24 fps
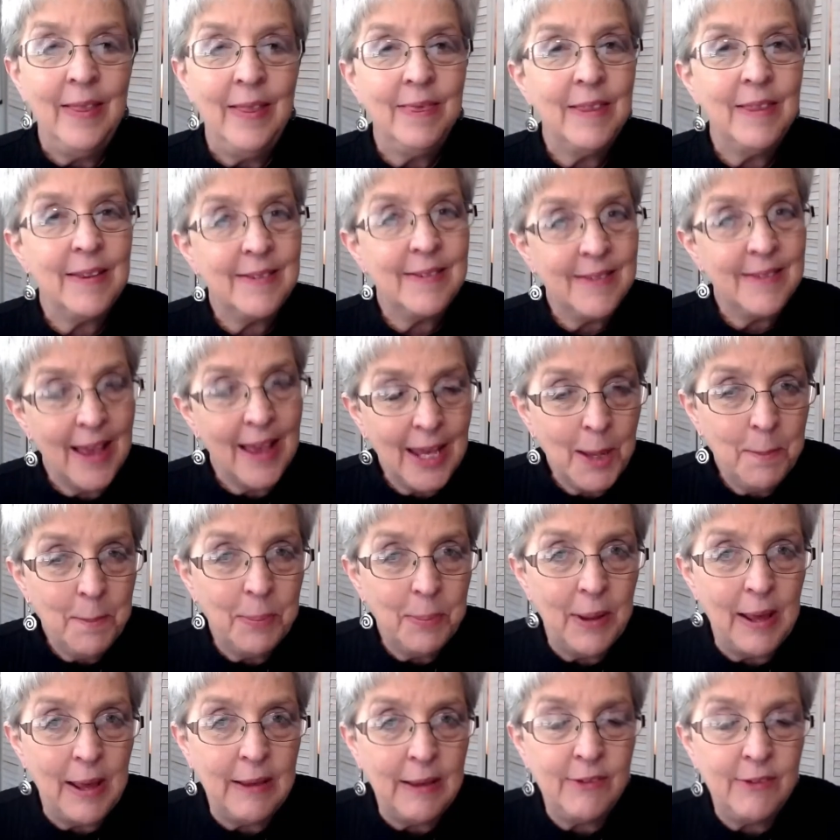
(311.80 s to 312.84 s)
The second
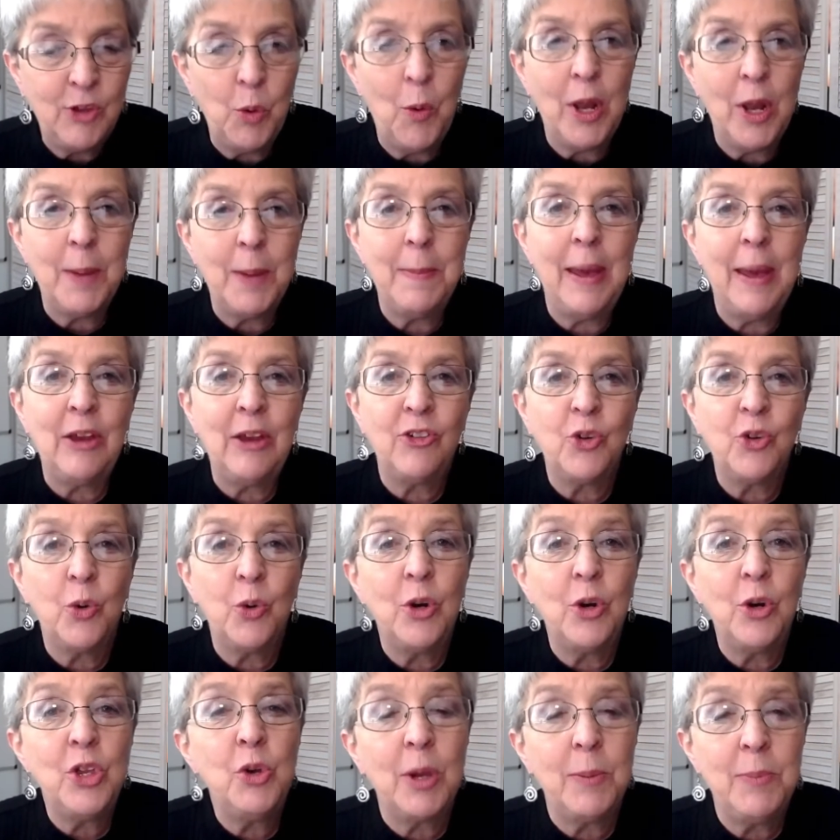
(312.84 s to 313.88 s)
place you want to make sure
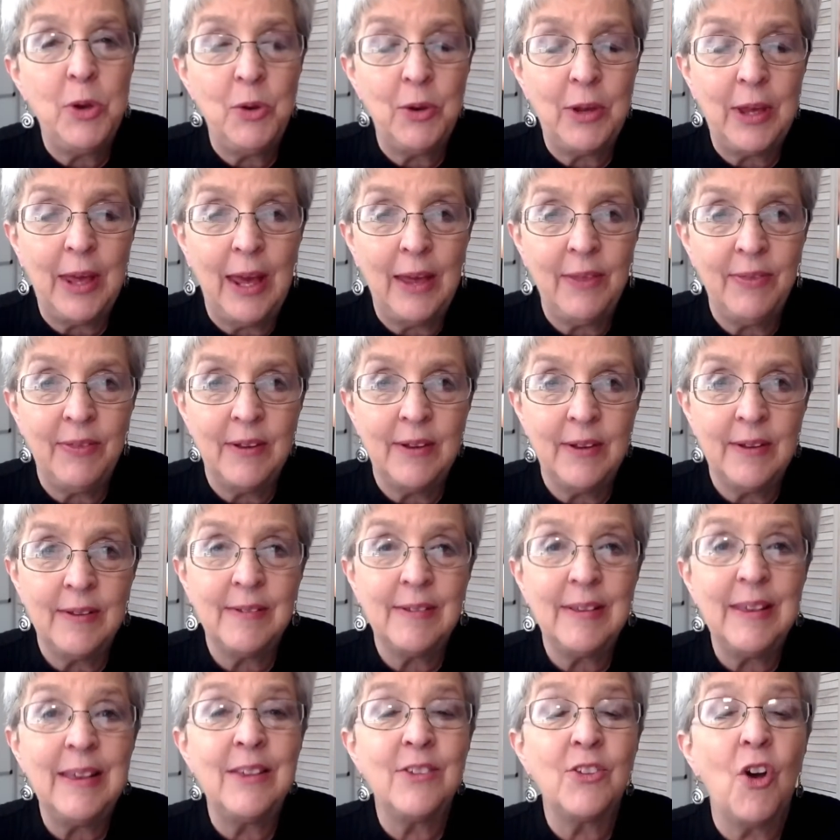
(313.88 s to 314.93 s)
you communicate
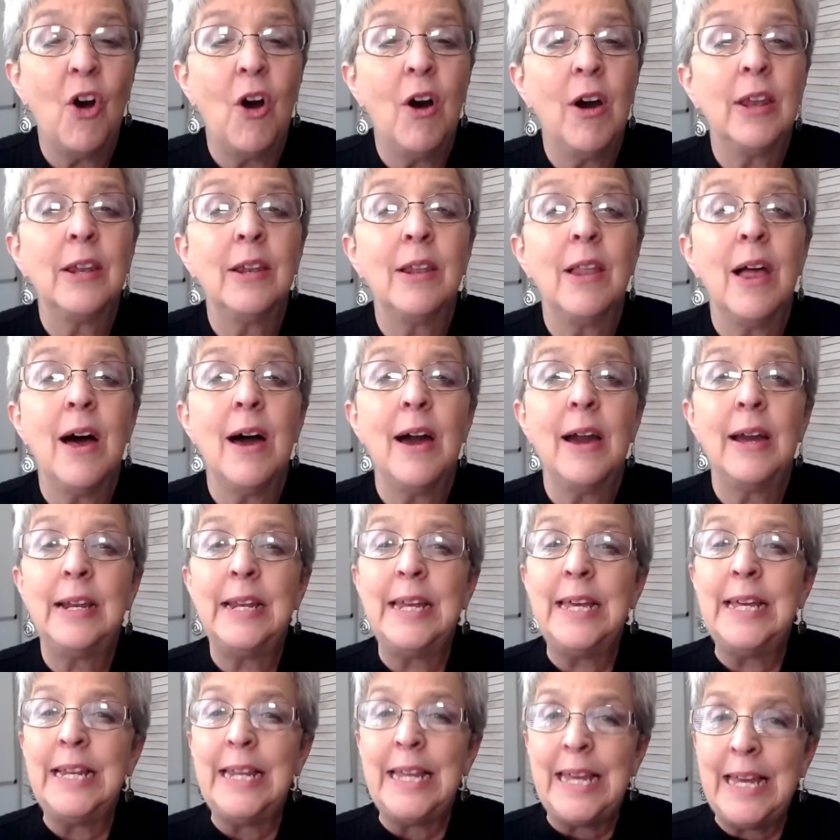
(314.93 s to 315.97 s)
this is online,
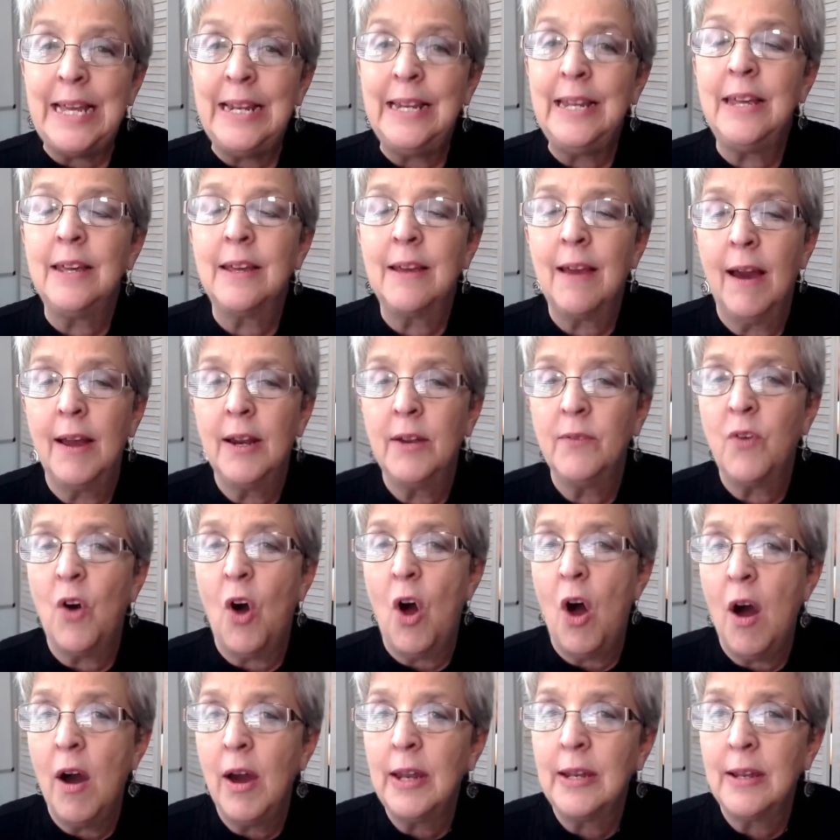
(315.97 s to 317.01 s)
in any kind of
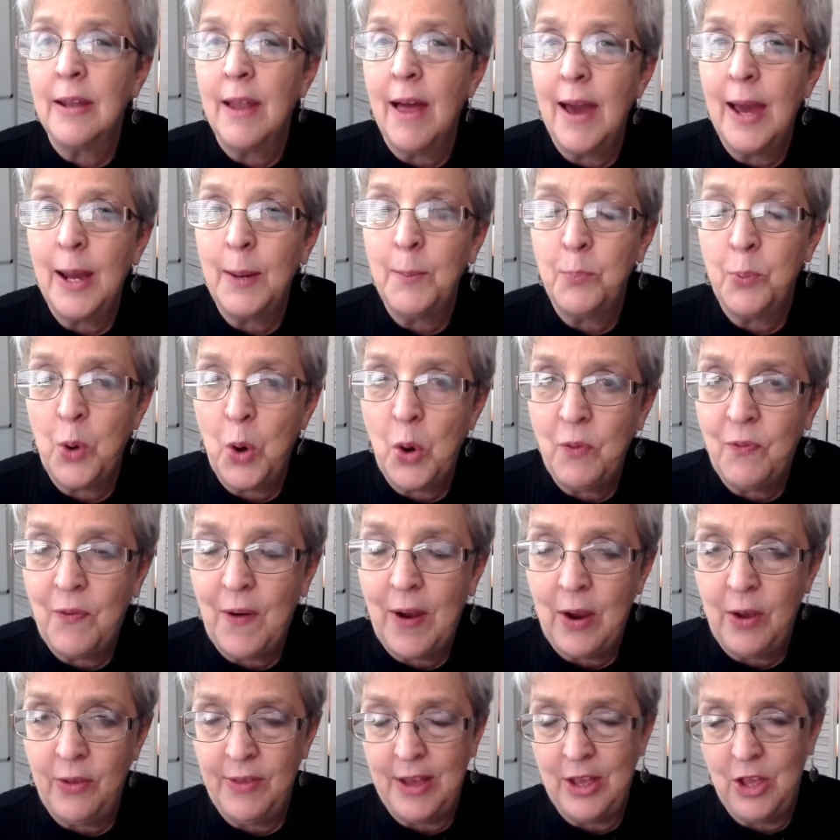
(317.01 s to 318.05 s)
online
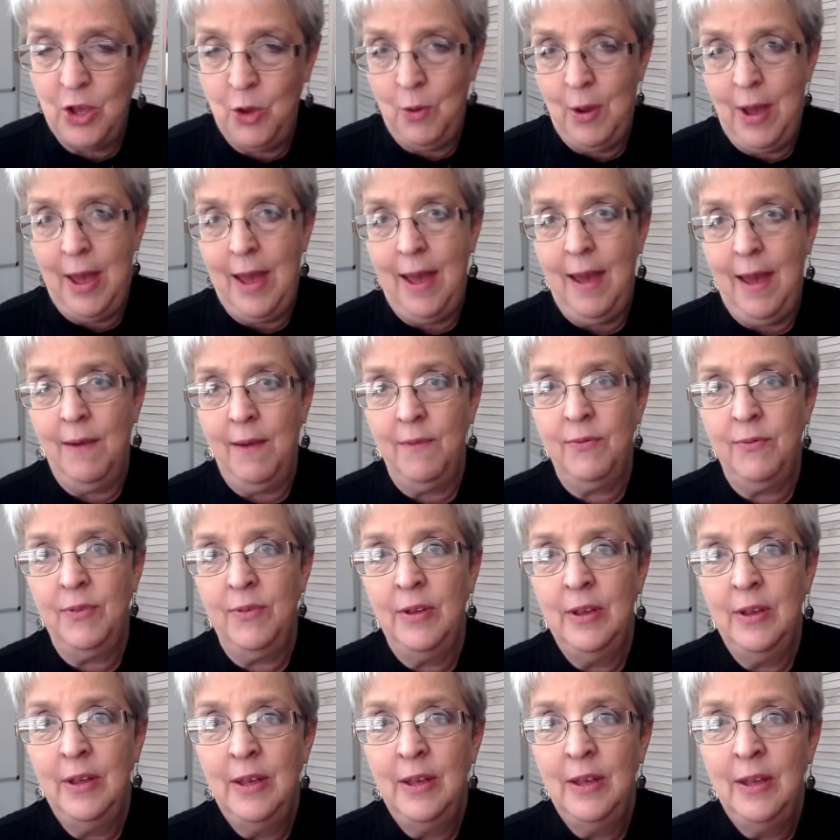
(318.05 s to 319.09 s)
profile that you have.
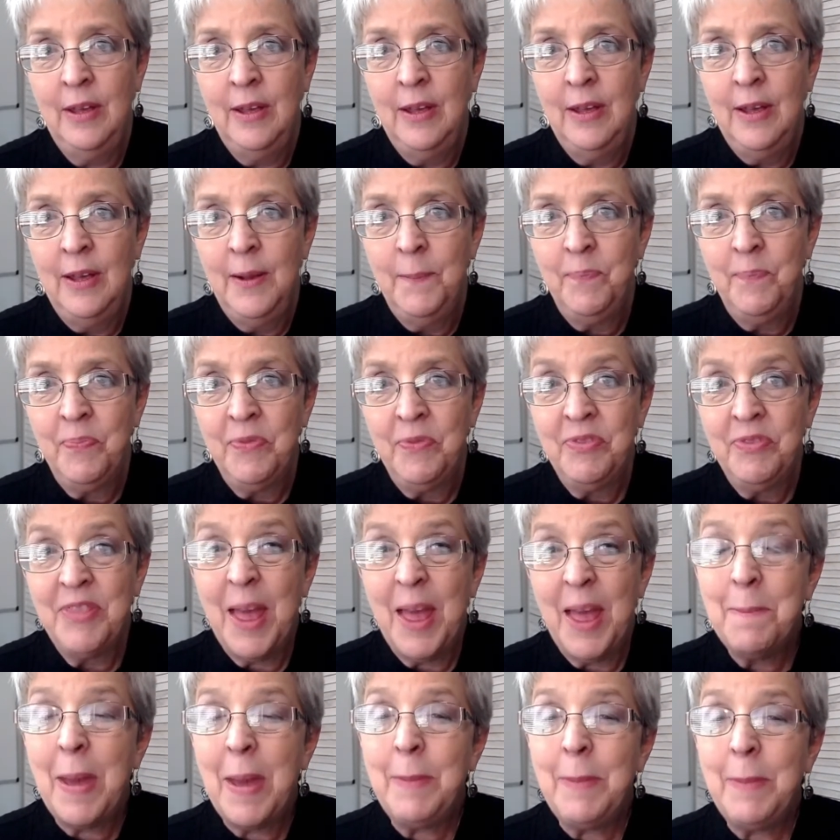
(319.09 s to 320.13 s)

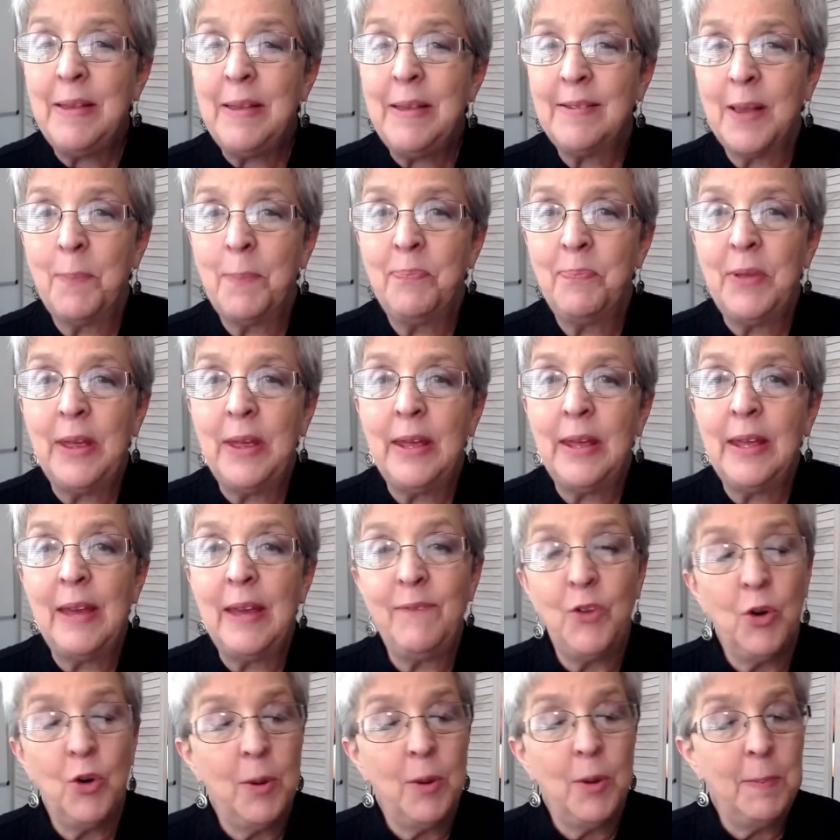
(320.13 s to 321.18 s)
That may be something,
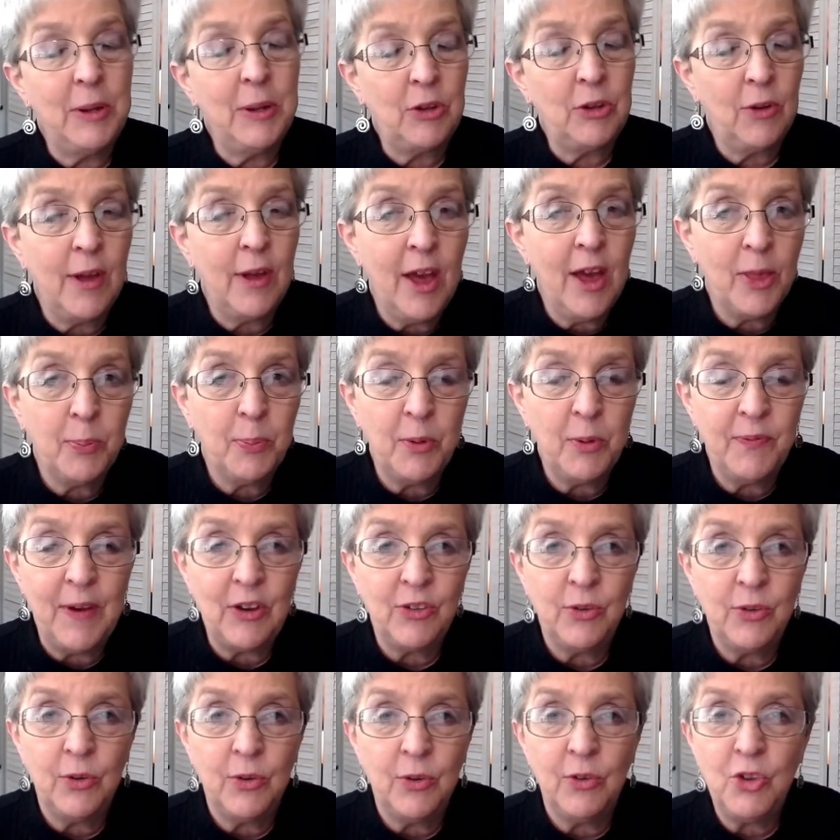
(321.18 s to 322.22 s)
if you're a mental health
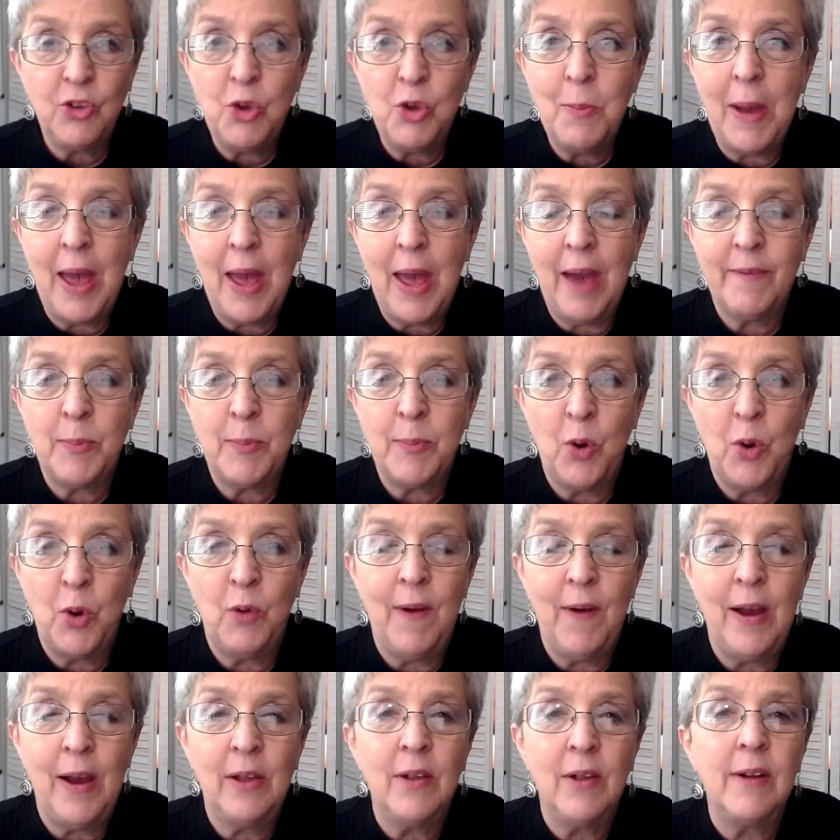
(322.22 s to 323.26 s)
professional, you may have a
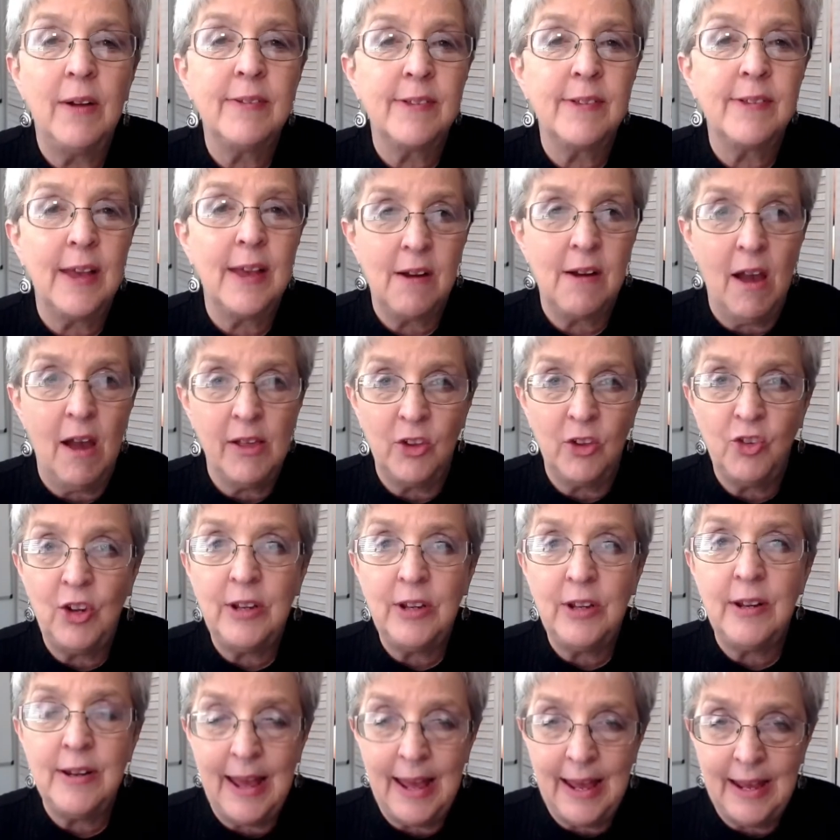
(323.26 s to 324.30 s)
profile on
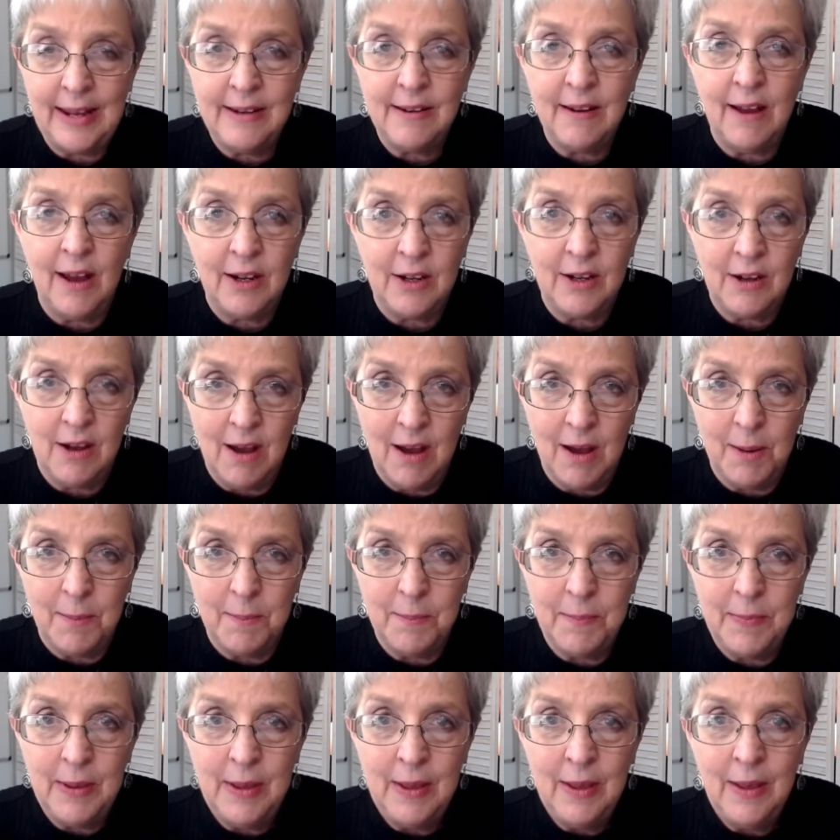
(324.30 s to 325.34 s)
psychologytoday.com.